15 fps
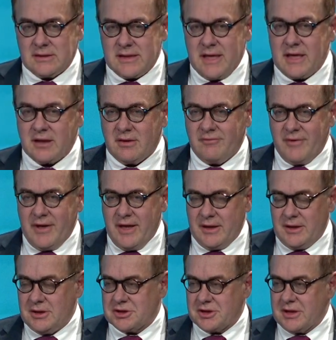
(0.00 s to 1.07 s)
take
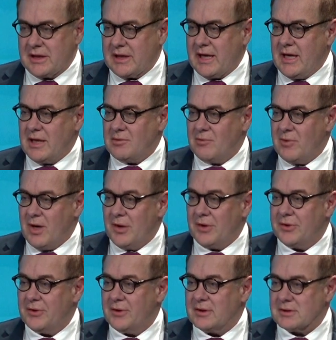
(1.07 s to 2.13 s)
advantage and gain
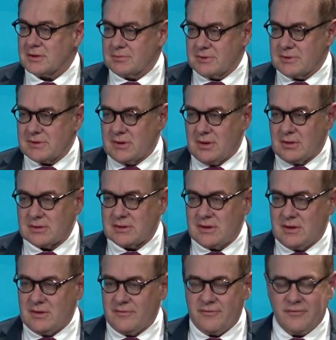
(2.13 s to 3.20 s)
wealth as a result
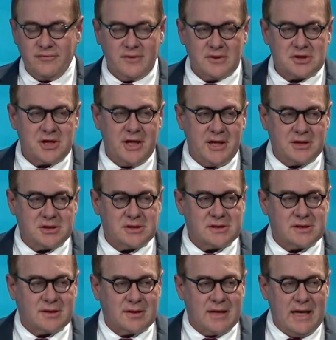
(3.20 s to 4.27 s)
of the changes
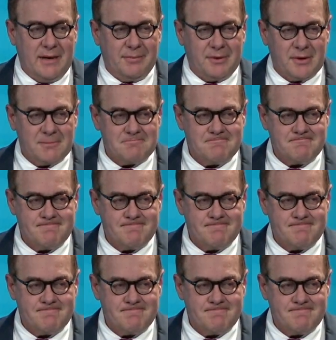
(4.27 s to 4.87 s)
that are happening.